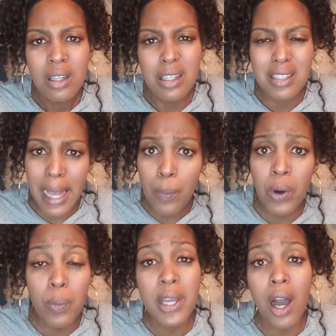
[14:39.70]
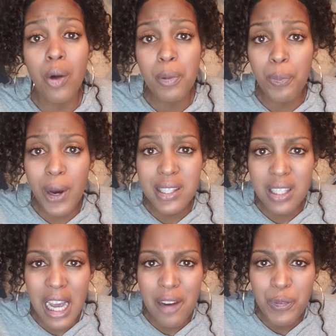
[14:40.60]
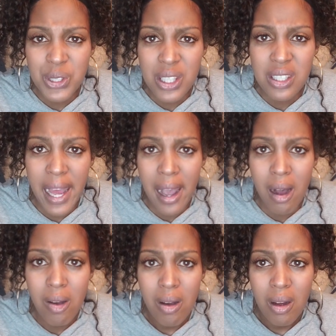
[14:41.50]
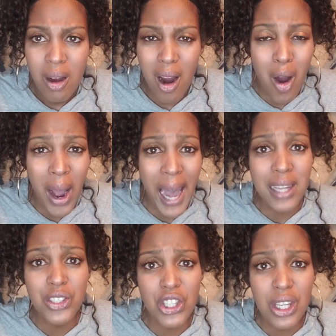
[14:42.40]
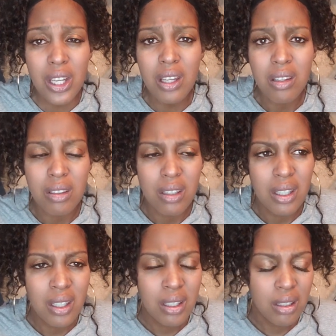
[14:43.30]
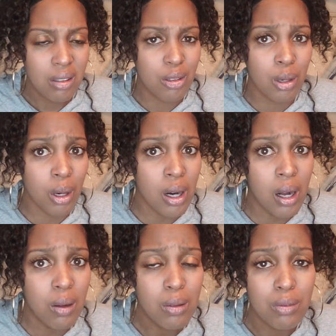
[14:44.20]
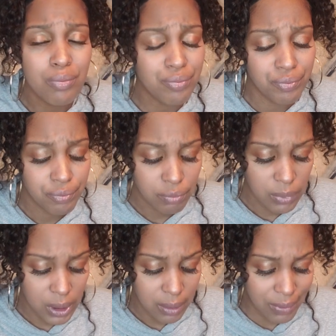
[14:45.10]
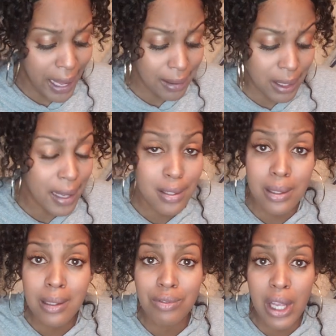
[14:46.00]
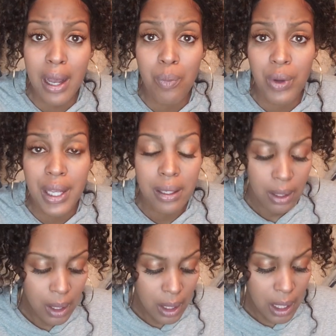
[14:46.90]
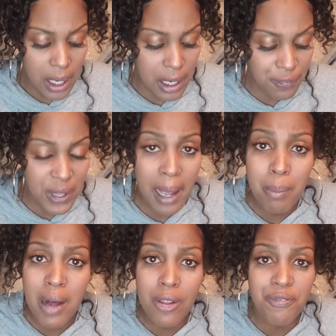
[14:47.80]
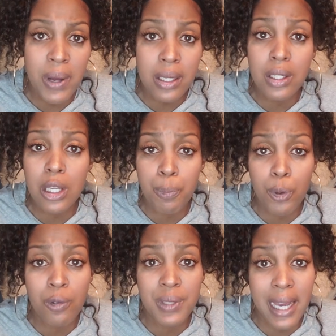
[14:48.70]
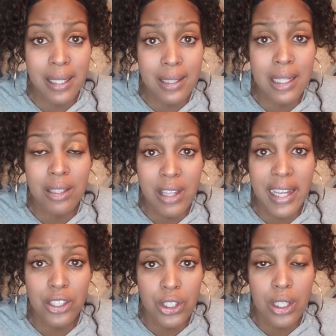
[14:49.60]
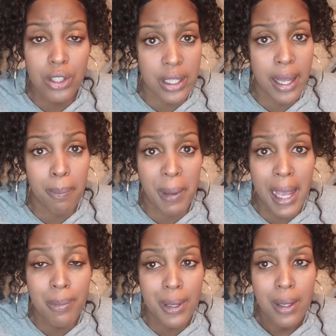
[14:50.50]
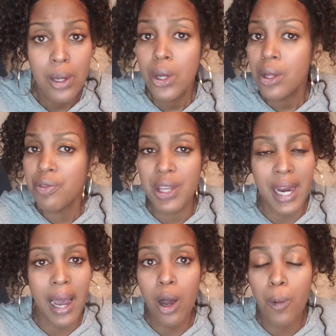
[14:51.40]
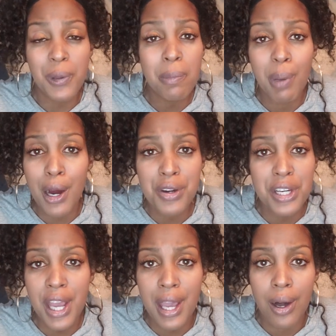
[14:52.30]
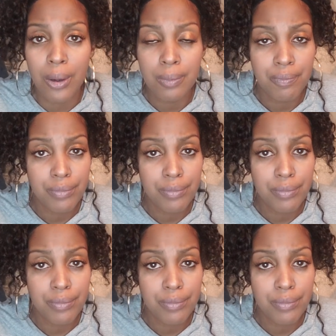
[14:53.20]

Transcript: Is that where we holding press conferences now? Oh, IG? Girl, that case looked done with. And if that motherfucker get proven that he did that shit to that baby, then I hope he burn in hell.